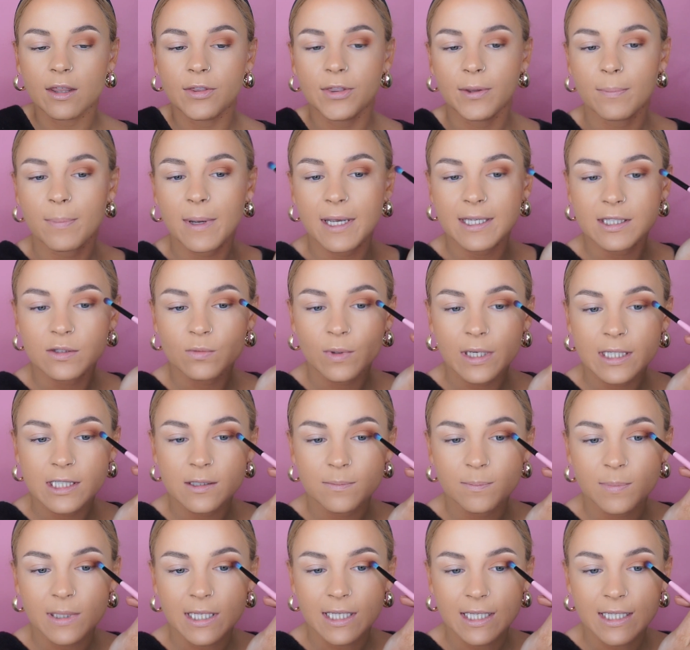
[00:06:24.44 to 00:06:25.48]
The best way
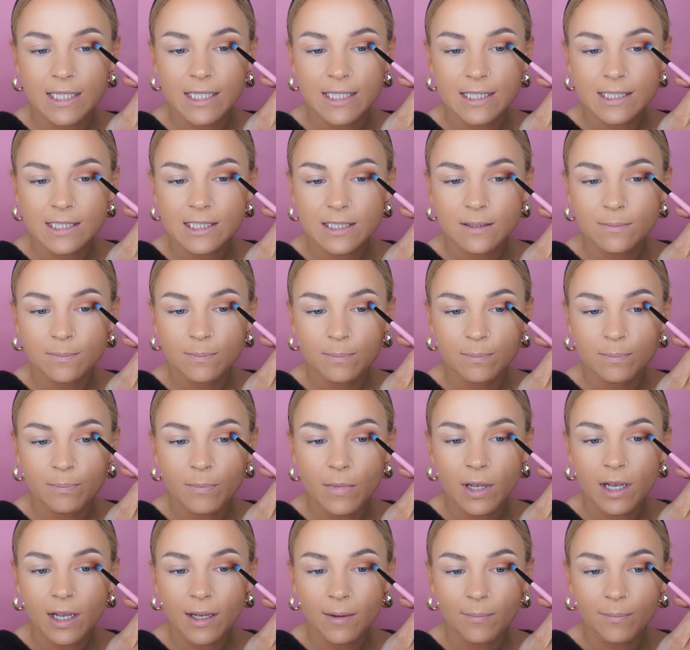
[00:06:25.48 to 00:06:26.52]
to be is to
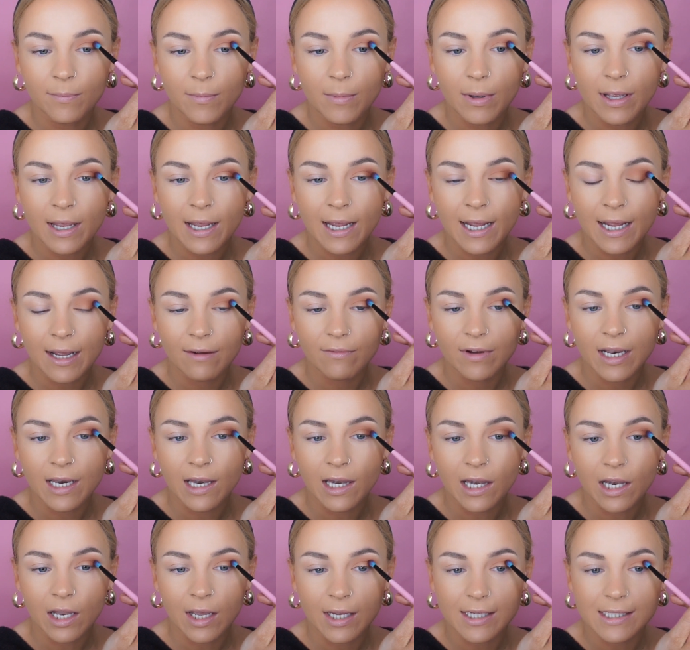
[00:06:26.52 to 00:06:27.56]
have a
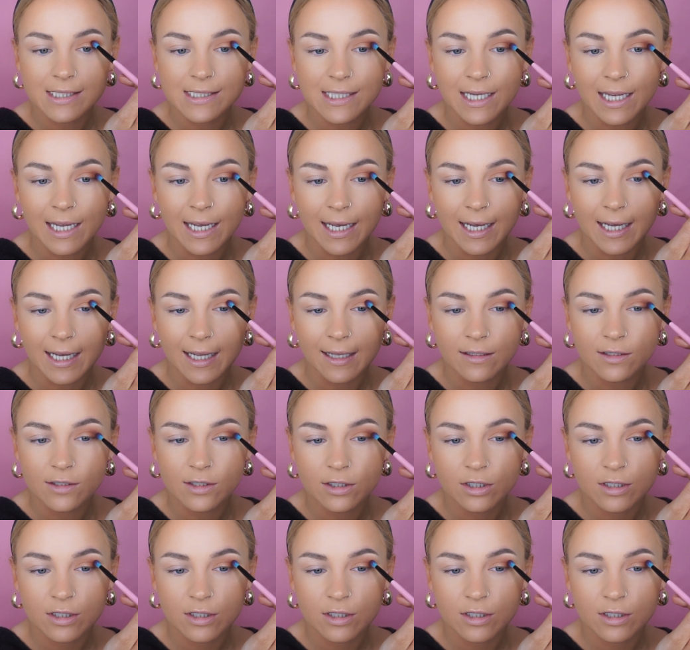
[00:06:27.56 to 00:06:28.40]
lighter hand,